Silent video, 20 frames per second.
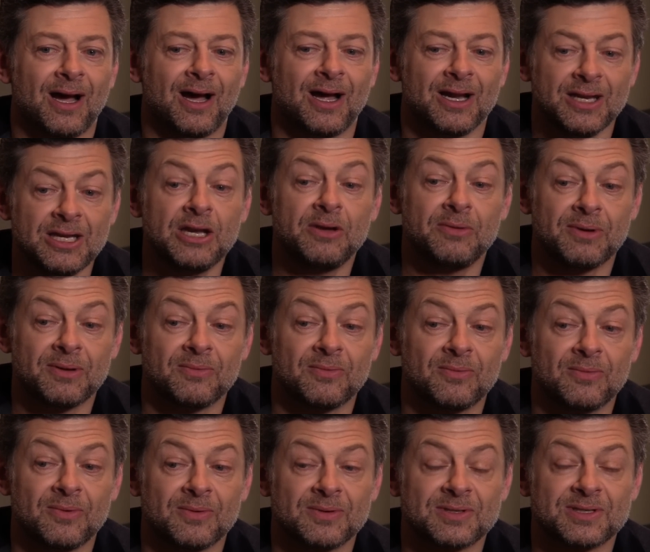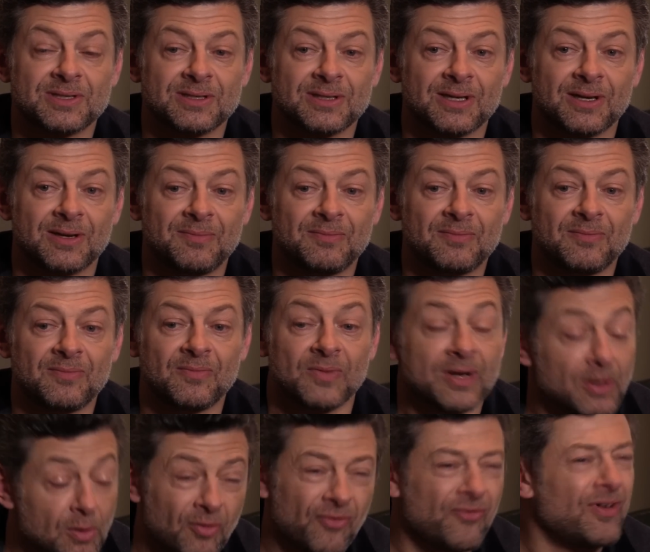I knew it was. Um,
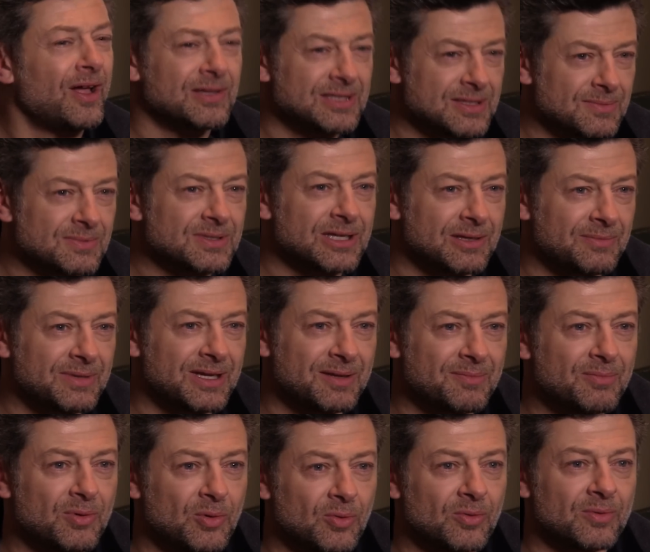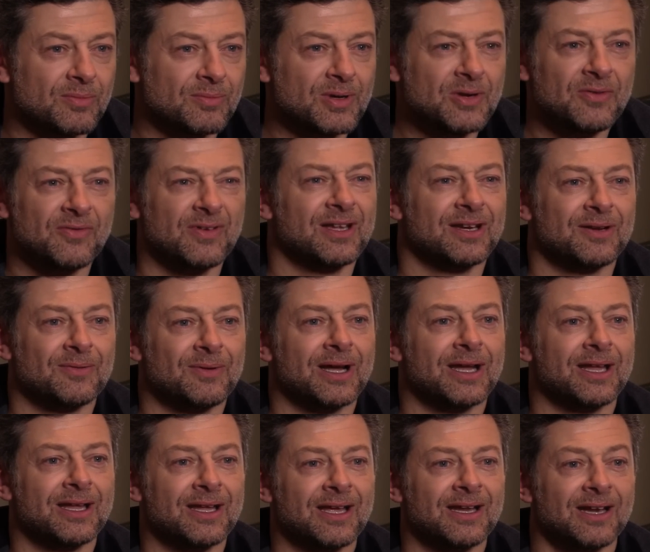we all felt it was going to be an important movie in a
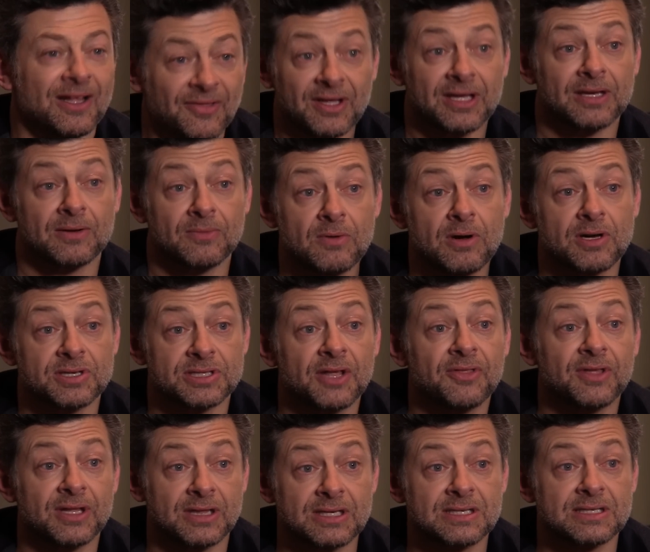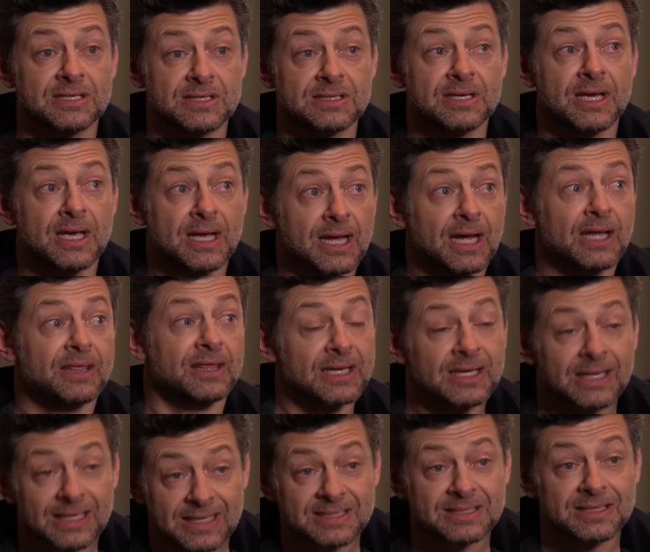way, and I think it was. I think this is. I
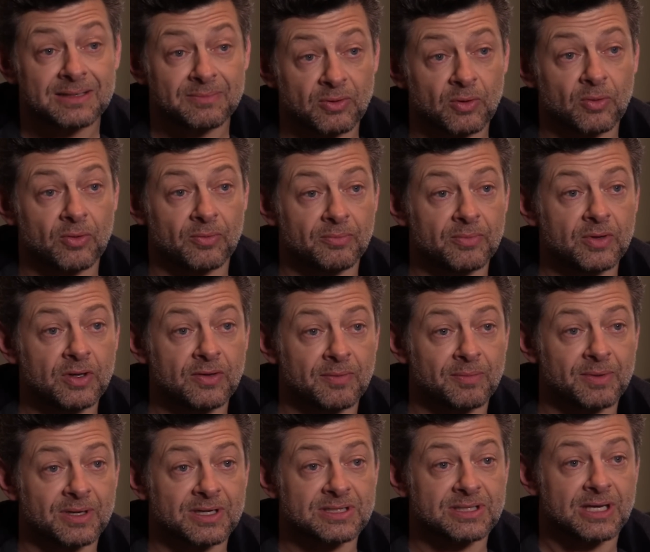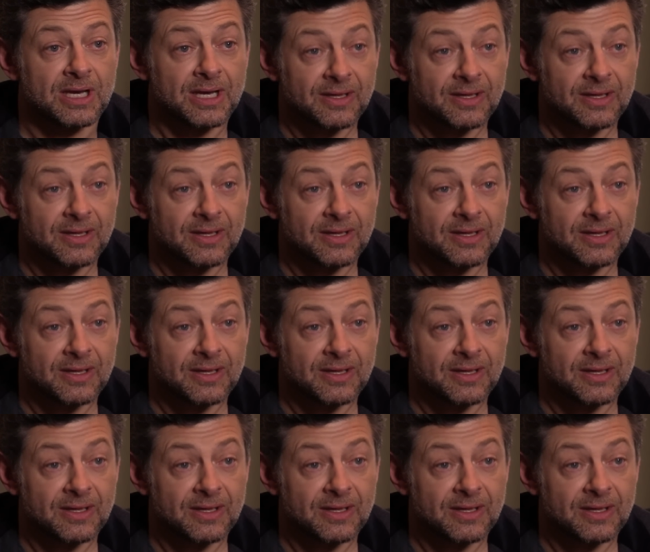think it is an important movie because